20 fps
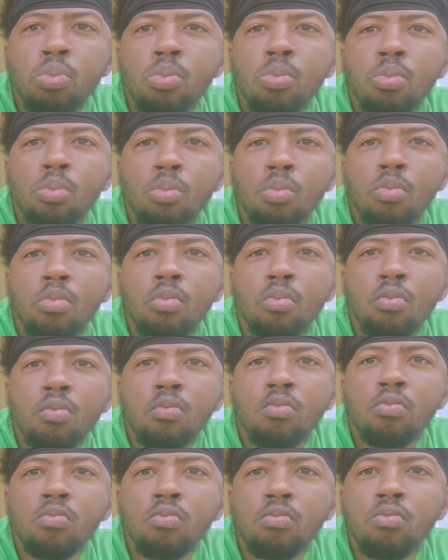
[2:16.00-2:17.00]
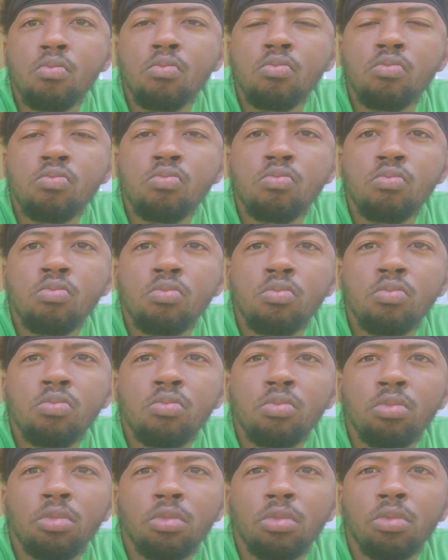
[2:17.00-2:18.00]

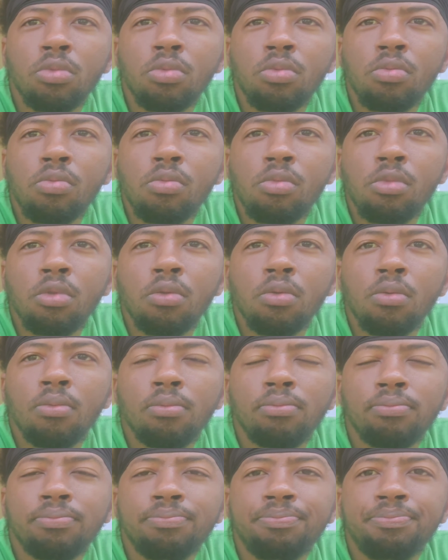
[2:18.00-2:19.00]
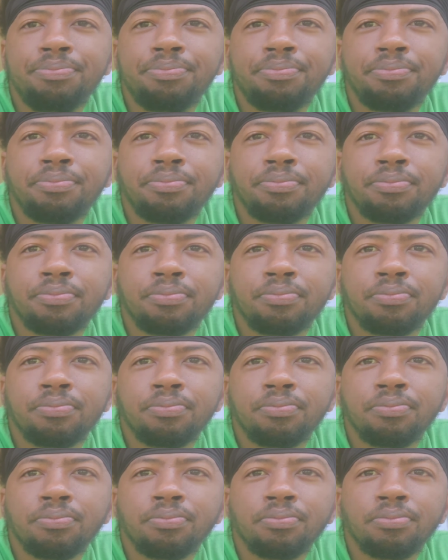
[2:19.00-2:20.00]

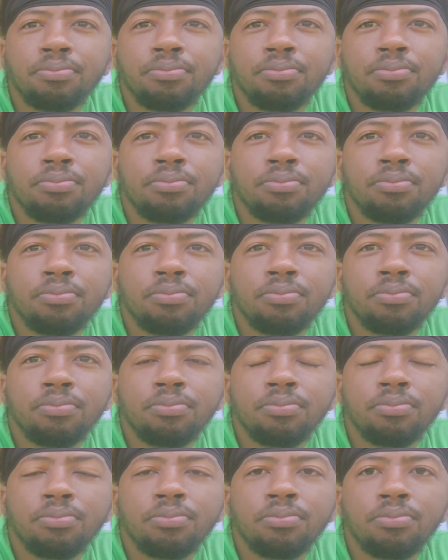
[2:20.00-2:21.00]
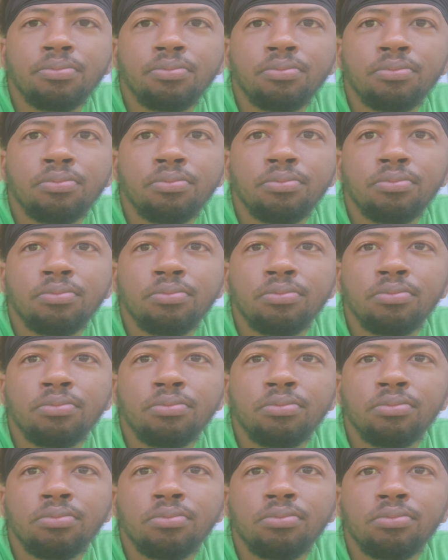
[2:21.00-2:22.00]

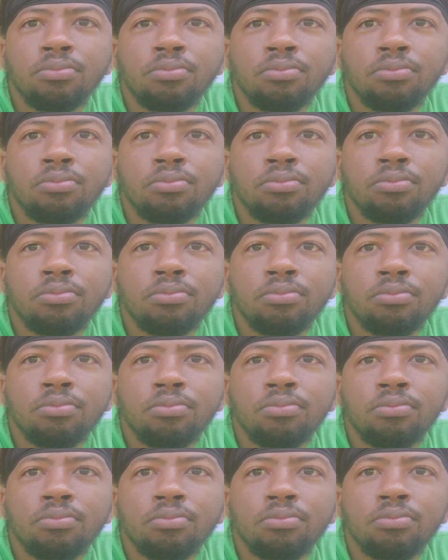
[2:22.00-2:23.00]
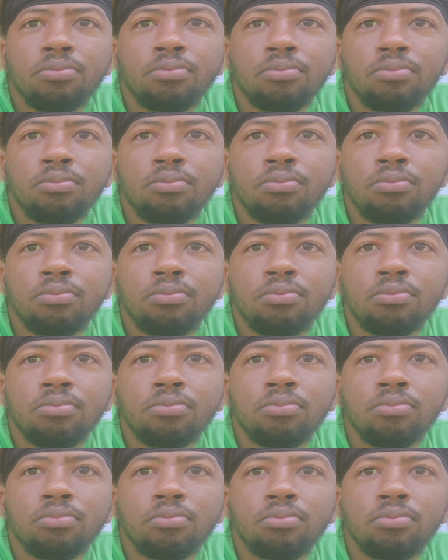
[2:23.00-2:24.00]
(silent)